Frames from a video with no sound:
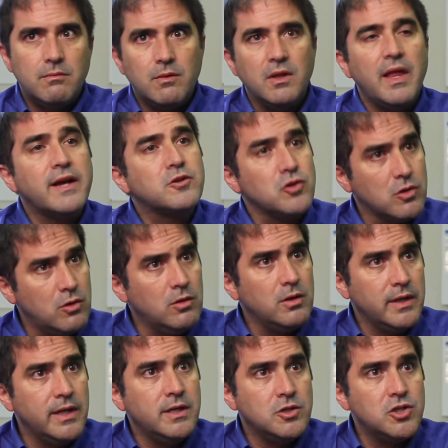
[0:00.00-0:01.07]

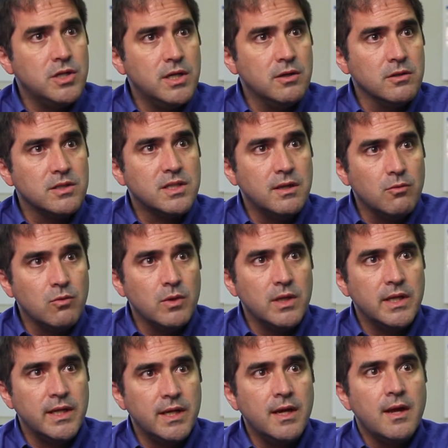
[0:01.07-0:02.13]
electrical engineers that
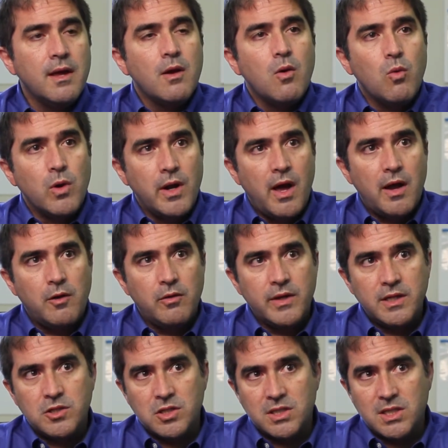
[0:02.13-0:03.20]
really were not
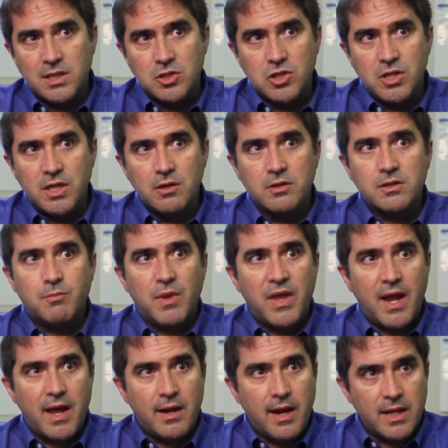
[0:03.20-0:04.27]
only just engineers, but
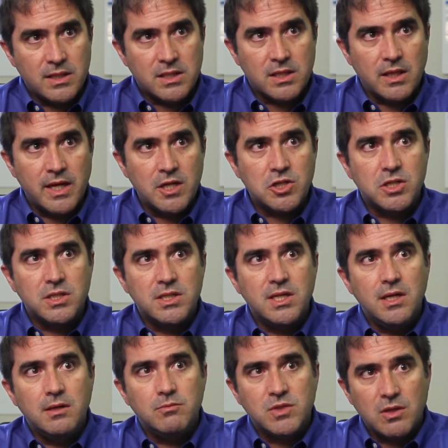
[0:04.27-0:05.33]
they had installation
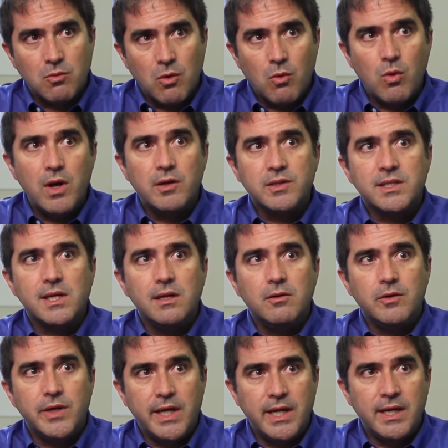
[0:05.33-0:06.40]
teams that were well
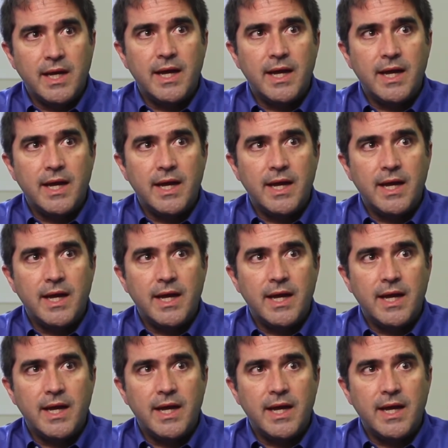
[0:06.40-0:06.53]
skilled in